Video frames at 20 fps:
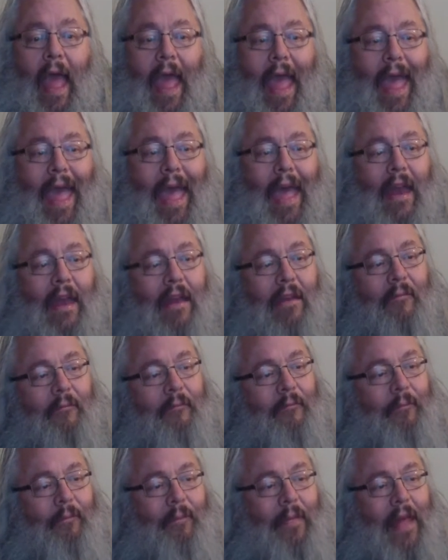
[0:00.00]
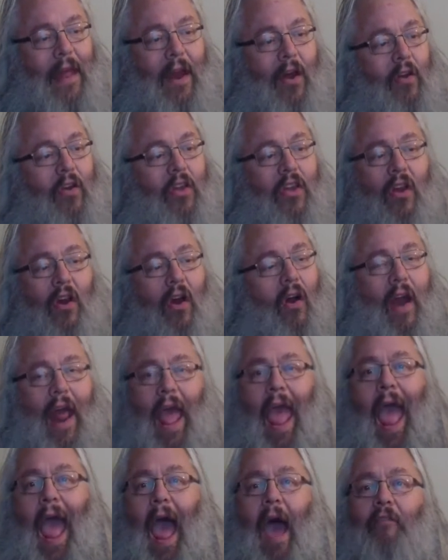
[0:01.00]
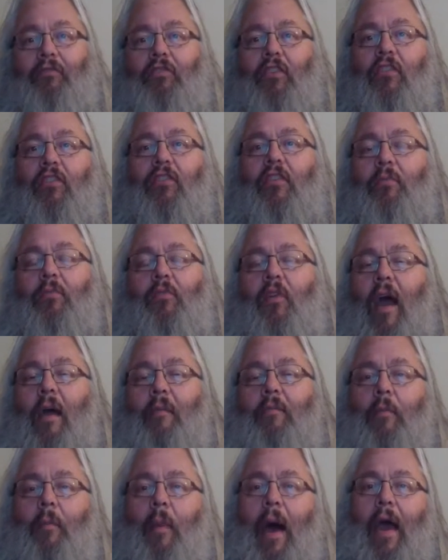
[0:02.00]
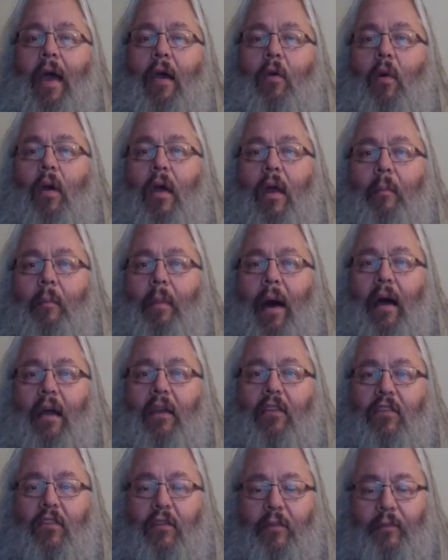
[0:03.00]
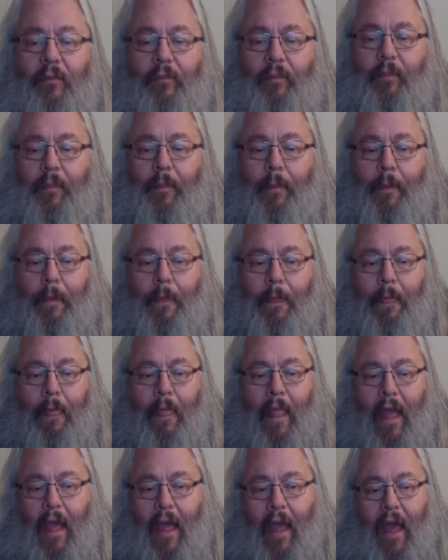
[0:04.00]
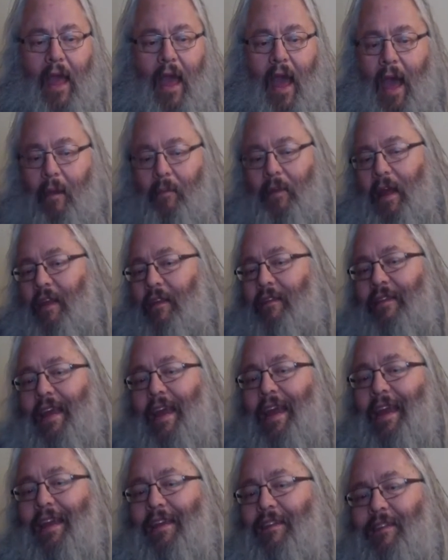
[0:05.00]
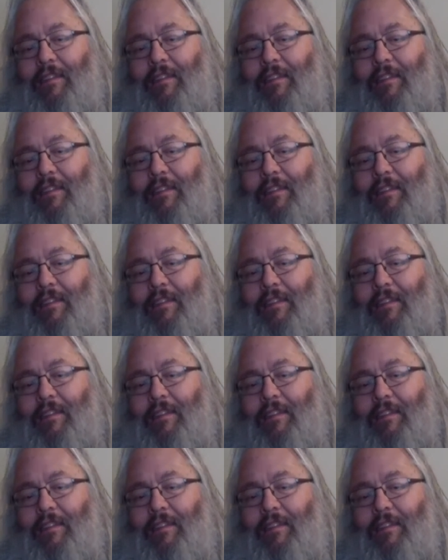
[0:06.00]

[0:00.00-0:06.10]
And, you don't have to subscribe to My Aquarium Box. I'm not saying it's